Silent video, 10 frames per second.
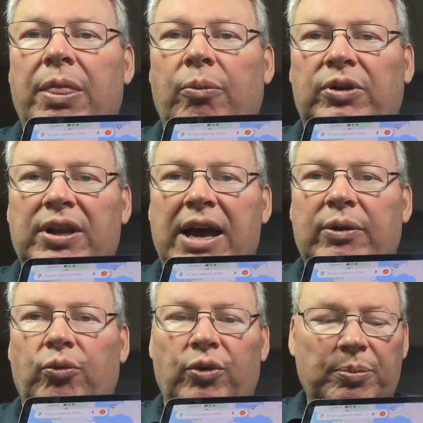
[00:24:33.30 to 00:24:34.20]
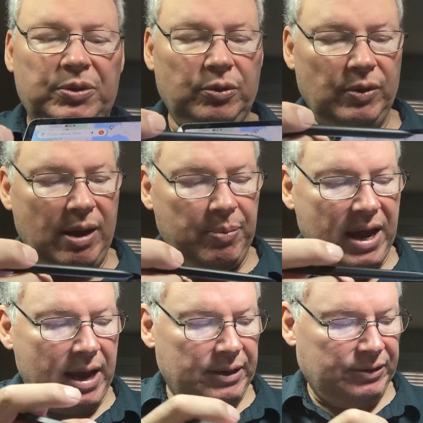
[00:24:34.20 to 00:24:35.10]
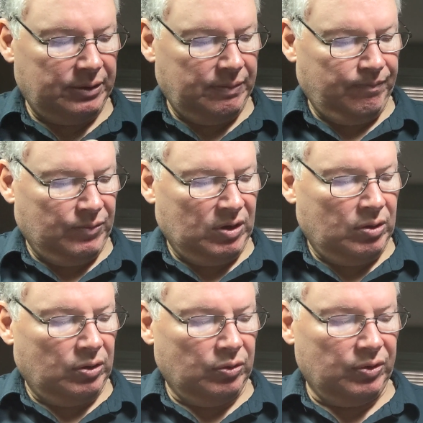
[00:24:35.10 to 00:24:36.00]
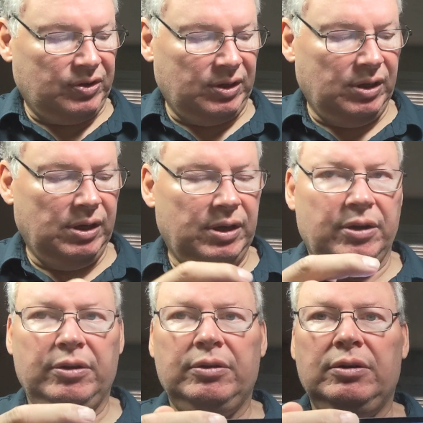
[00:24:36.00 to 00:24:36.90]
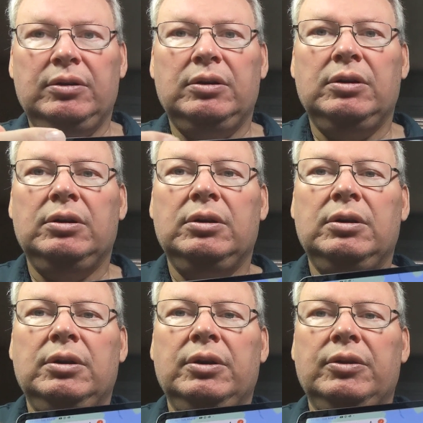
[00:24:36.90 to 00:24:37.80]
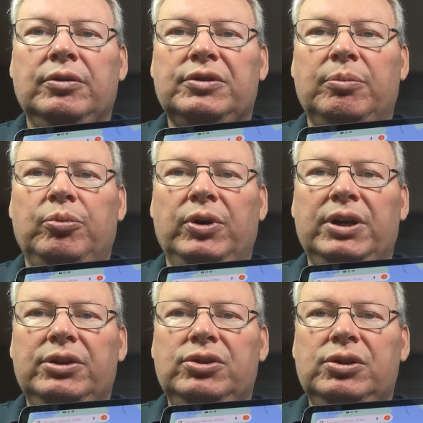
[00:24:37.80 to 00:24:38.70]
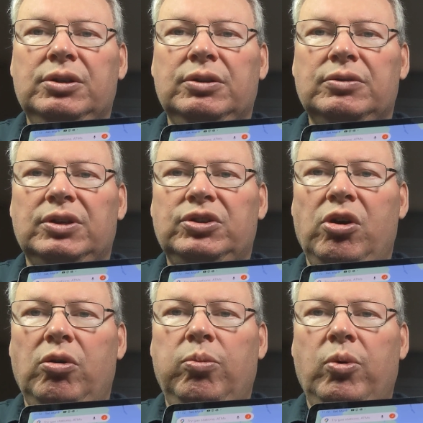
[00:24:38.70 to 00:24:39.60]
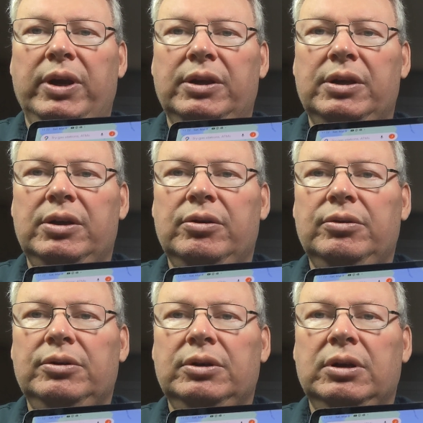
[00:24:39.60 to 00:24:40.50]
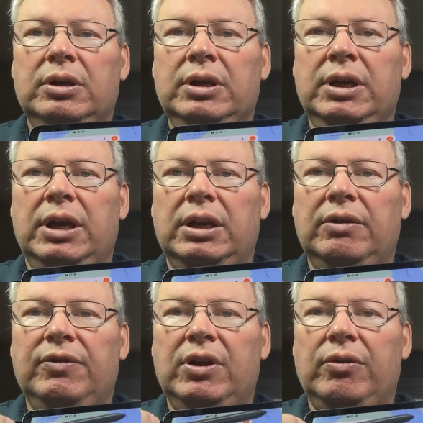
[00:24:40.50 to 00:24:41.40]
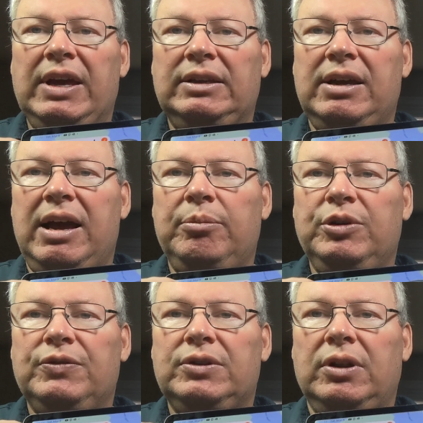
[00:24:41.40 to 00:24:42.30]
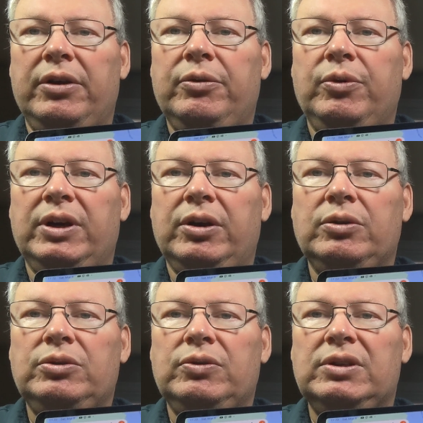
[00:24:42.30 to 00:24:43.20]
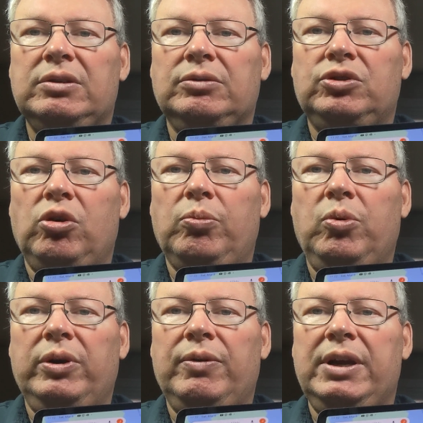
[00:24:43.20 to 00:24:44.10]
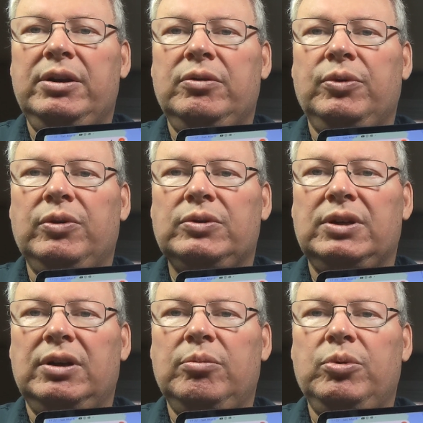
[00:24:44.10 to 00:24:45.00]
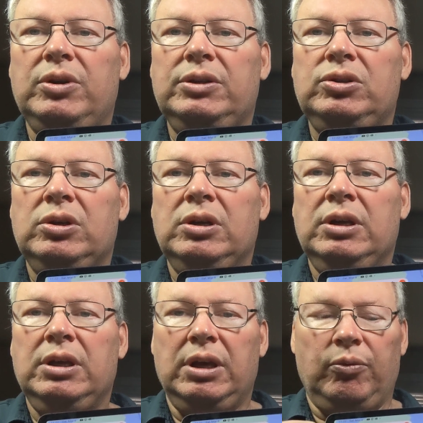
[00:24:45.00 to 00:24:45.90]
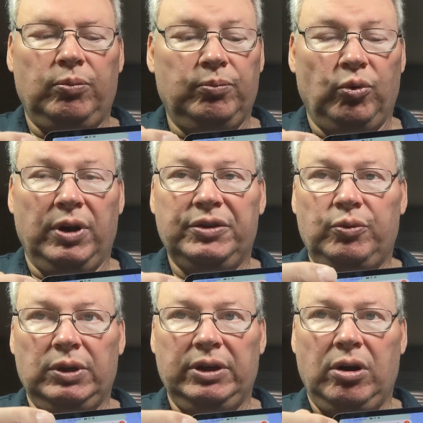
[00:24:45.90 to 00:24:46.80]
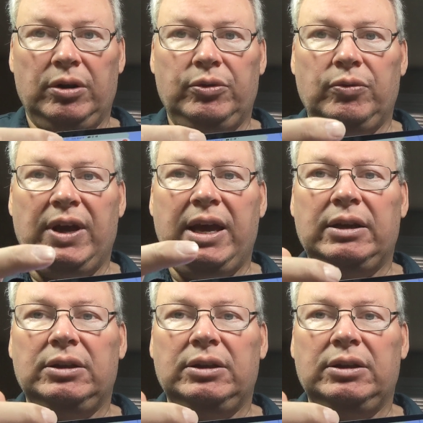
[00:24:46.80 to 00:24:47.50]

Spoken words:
The tide rips through that pass. You'll see here there's a bridge. There's a choke point here. And even though that tide moves slow, when it goes through this little choke point right here where there's another bridge, it runs really hard through that.